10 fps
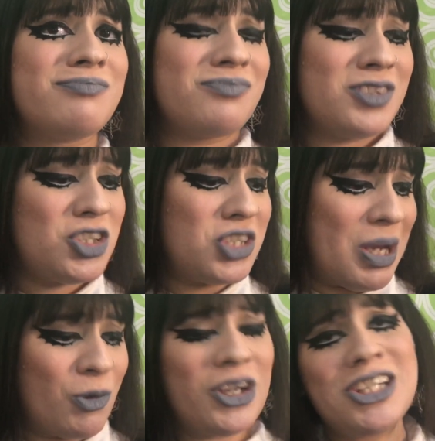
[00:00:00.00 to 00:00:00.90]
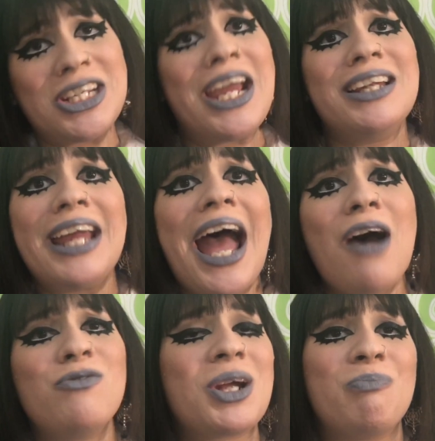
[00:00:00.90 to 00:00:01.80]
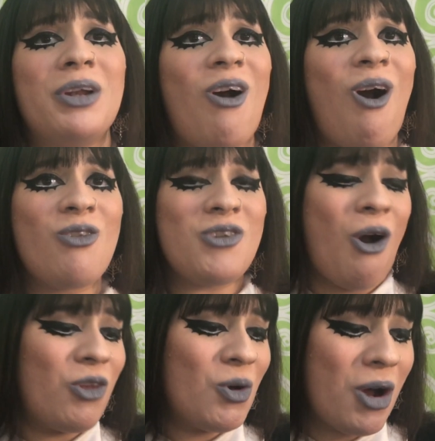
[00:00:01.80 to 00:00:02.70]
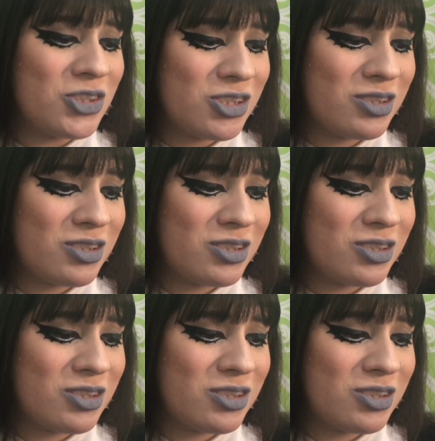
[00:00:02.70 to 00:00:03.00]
shimmery shade they have there. But all the other ones